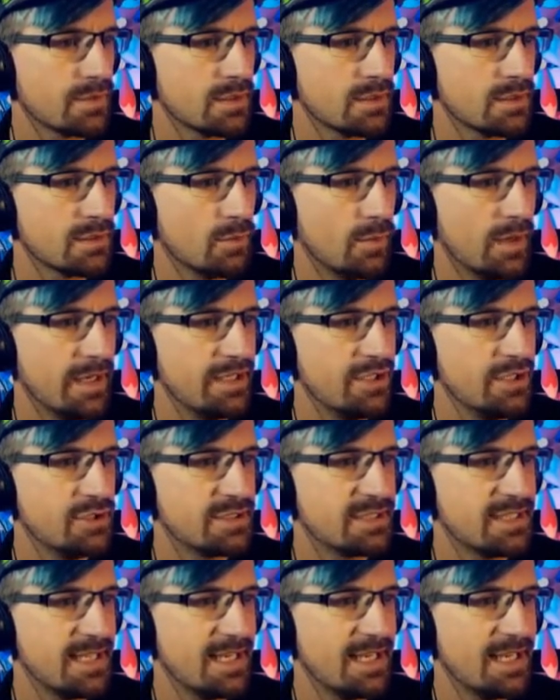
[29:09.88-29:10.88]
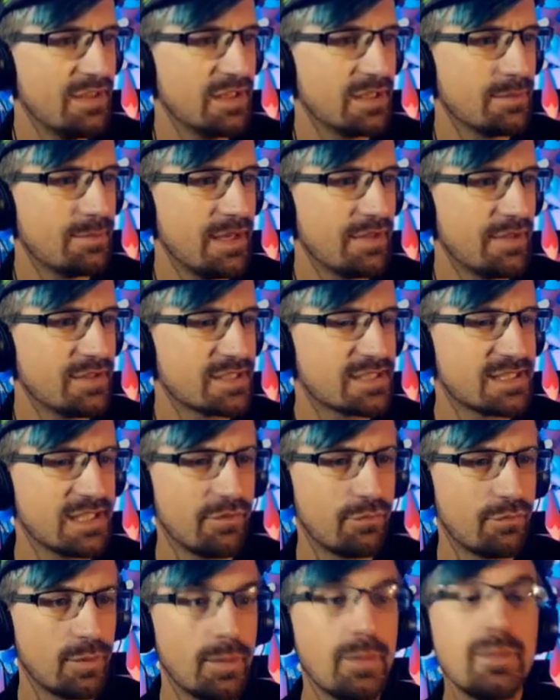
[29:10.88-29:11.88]
Why didn't you say anything about this
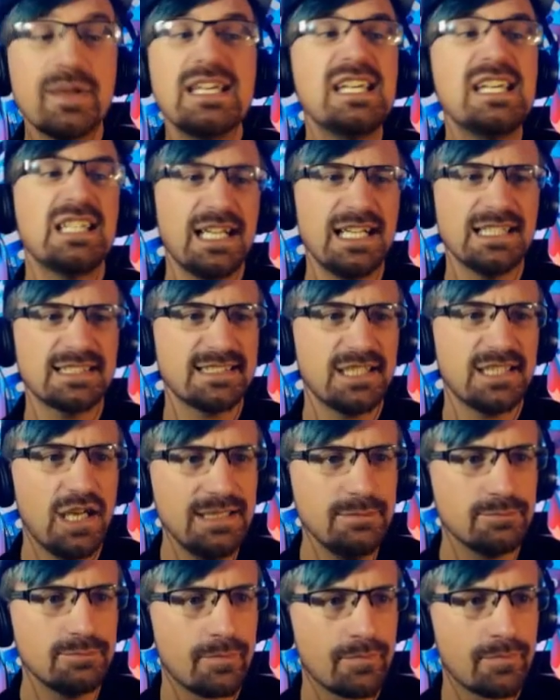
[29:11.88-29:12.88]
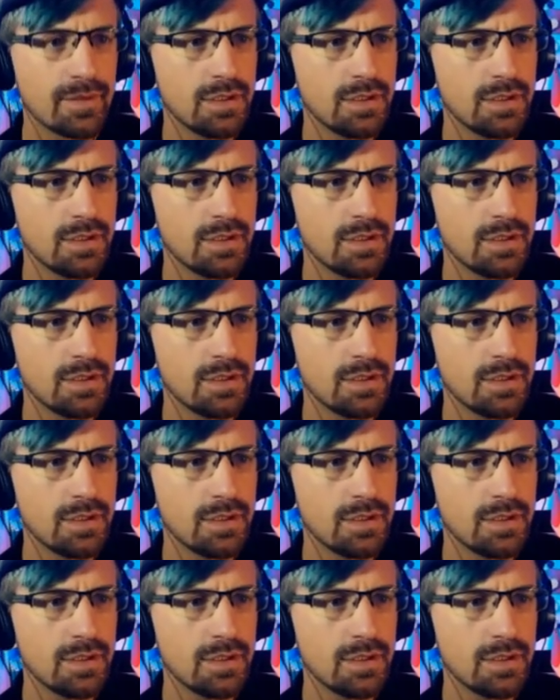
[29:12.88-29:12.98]
stuff when we were here last time?